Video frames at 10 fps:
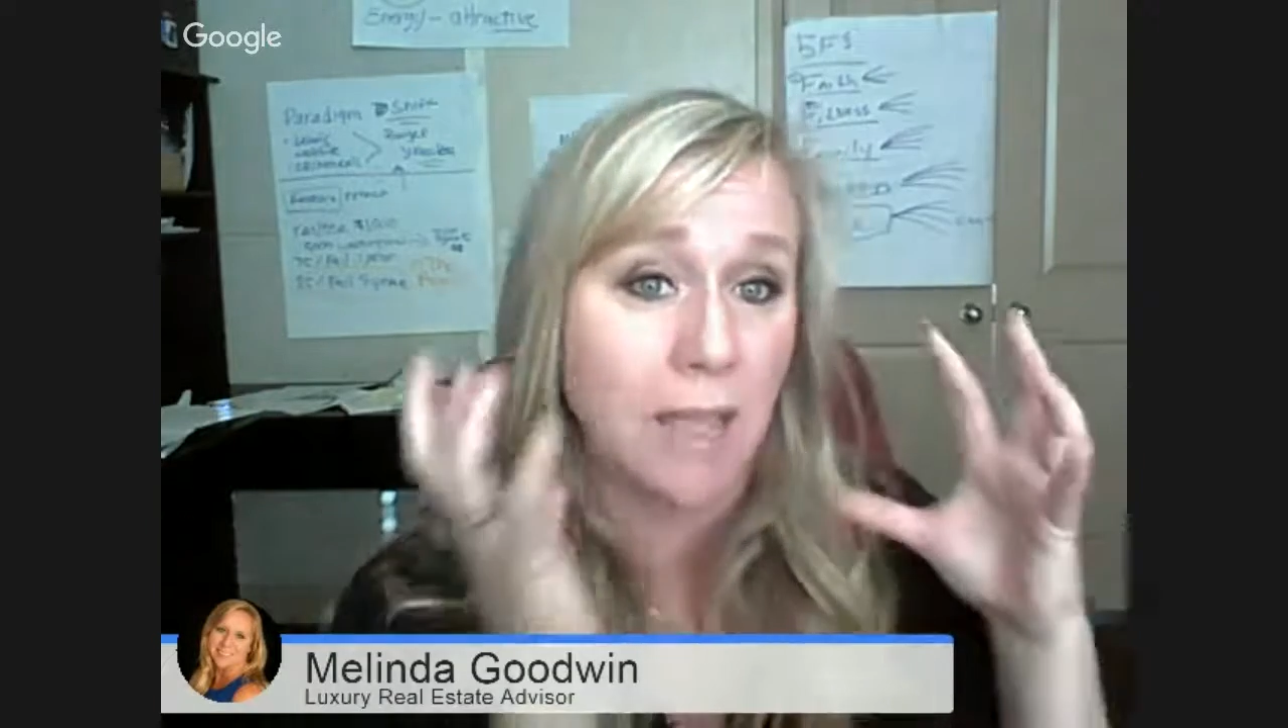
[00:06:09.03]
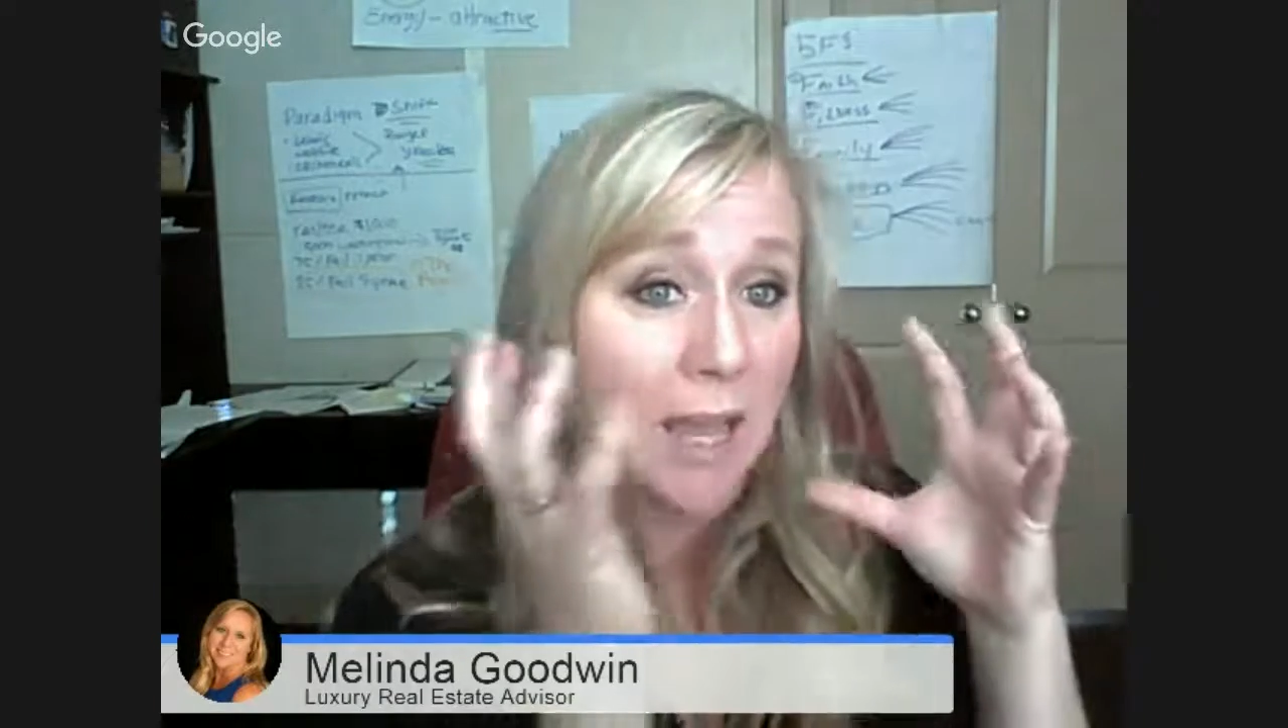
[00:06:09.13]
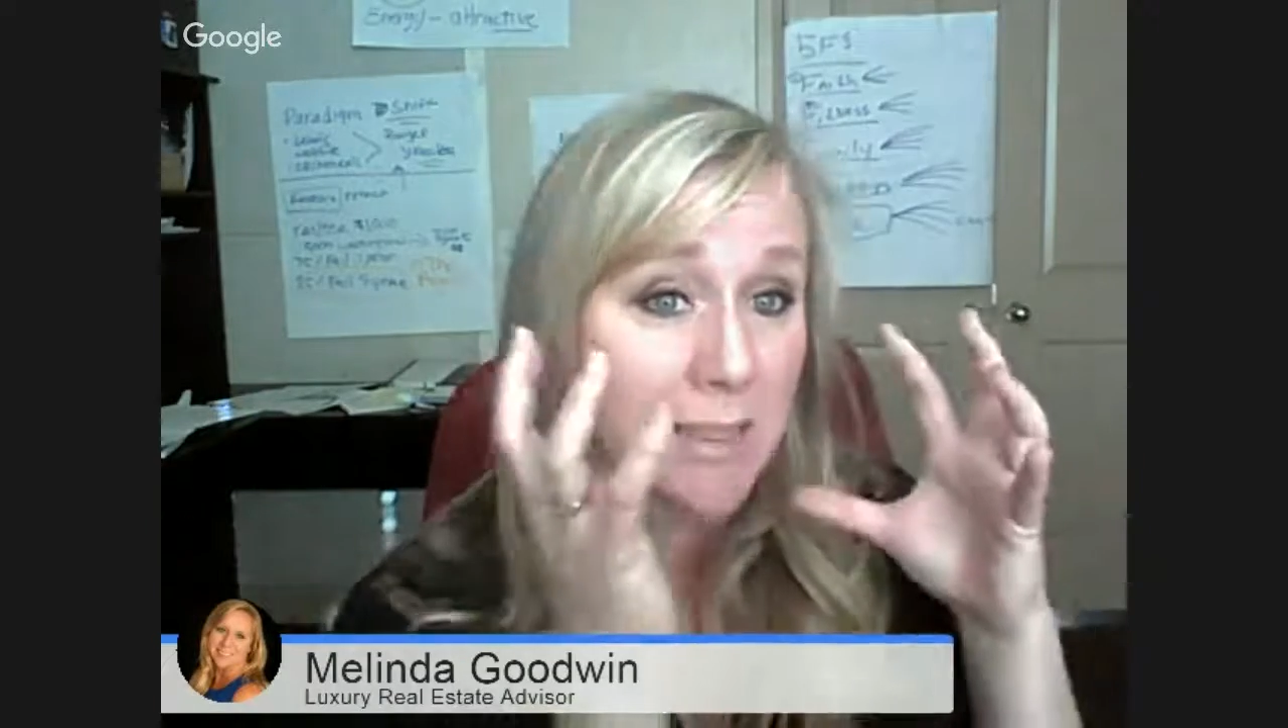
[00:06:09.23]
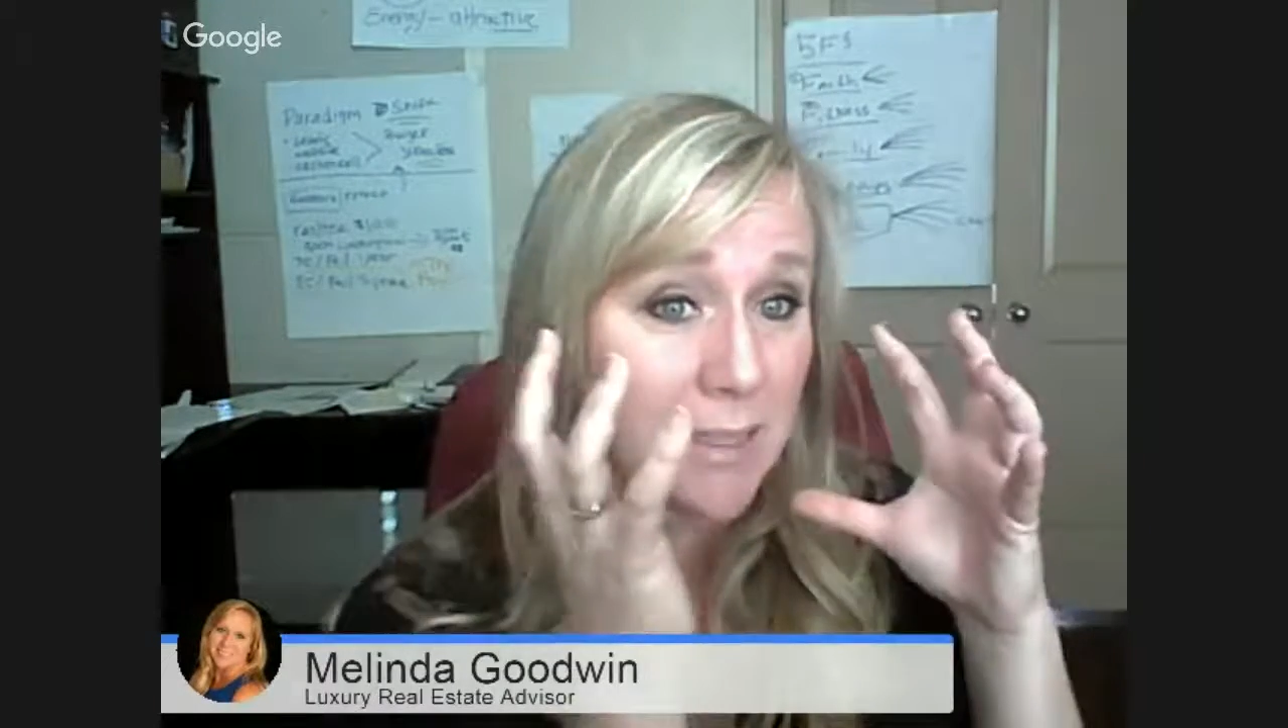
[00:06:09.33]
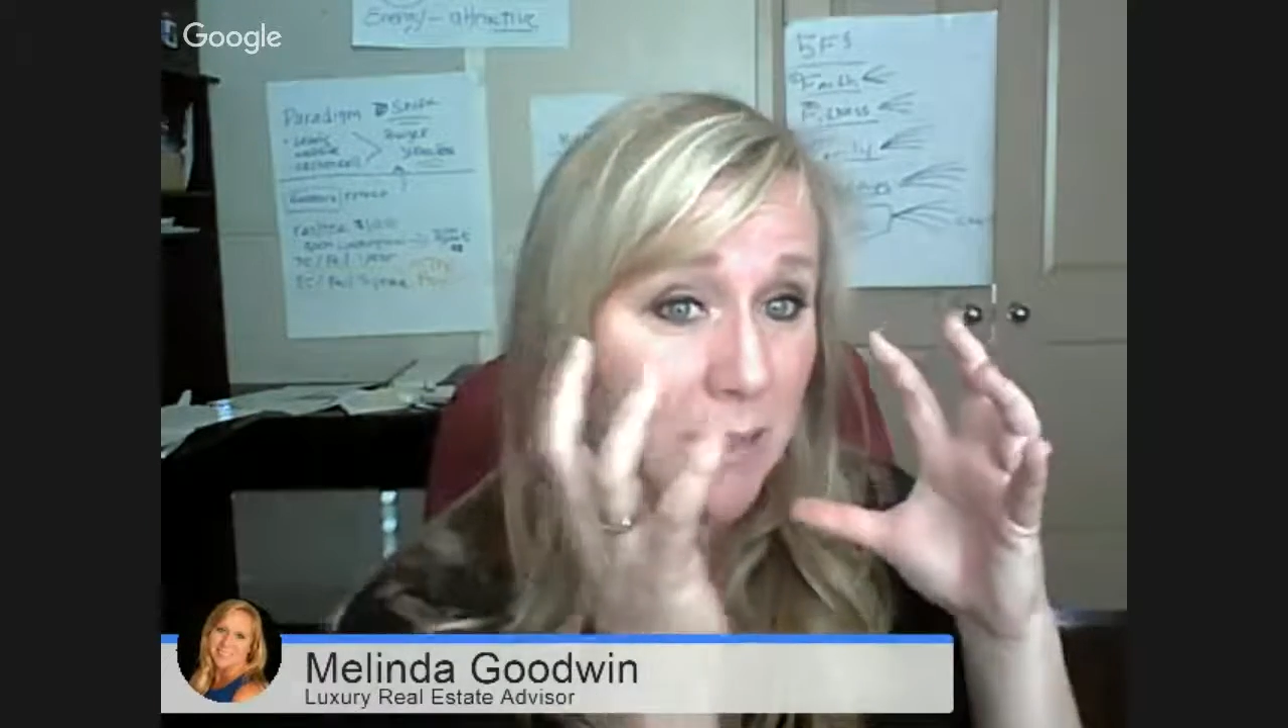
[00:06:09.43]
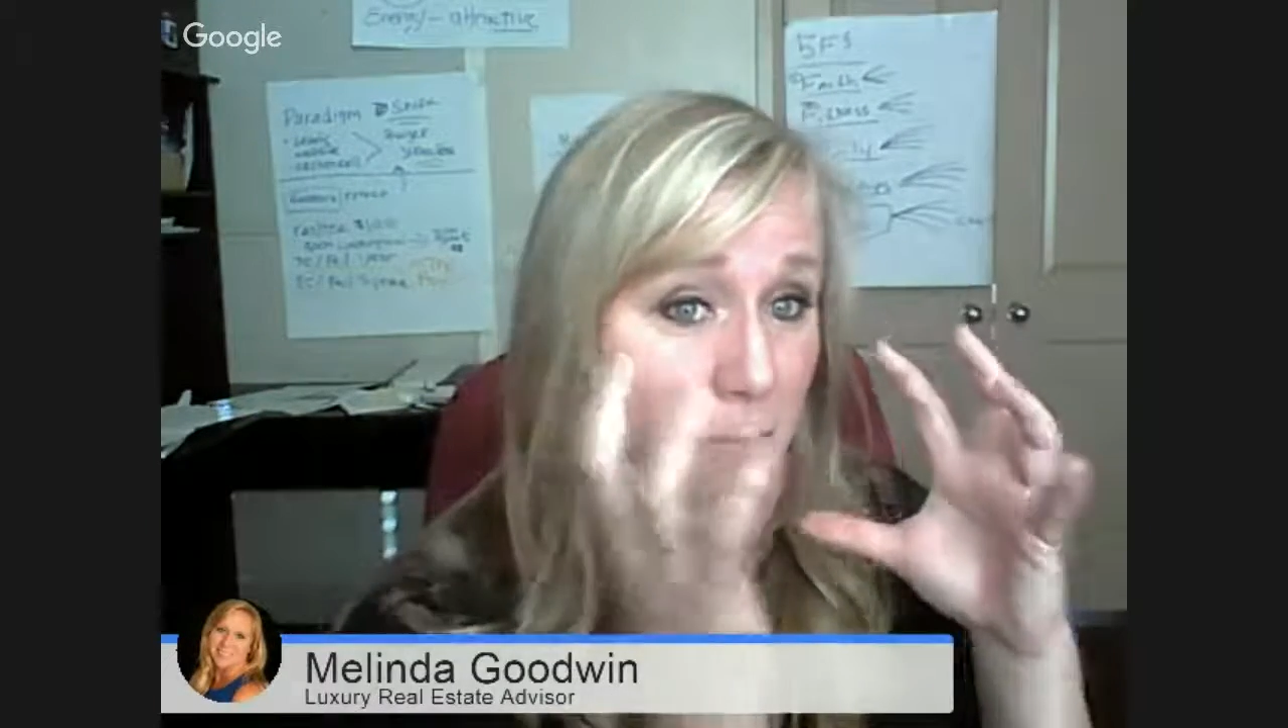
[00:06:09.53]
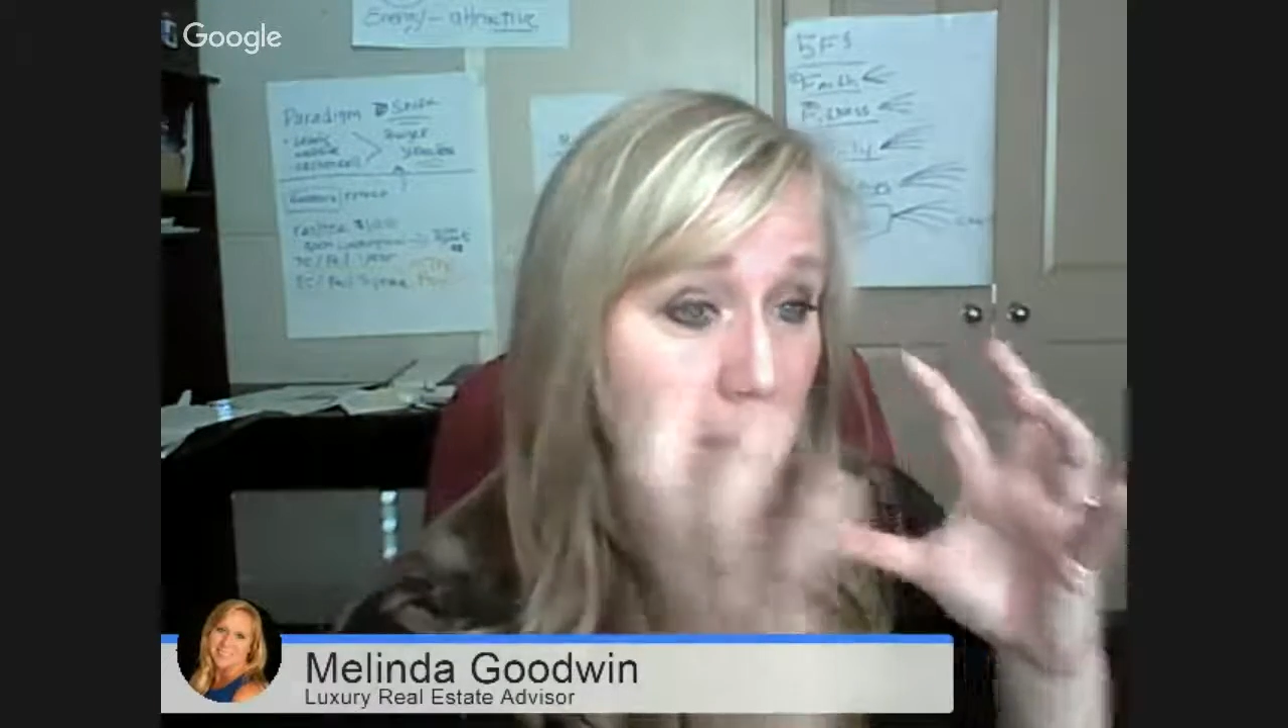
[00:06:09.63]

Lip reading: that's going to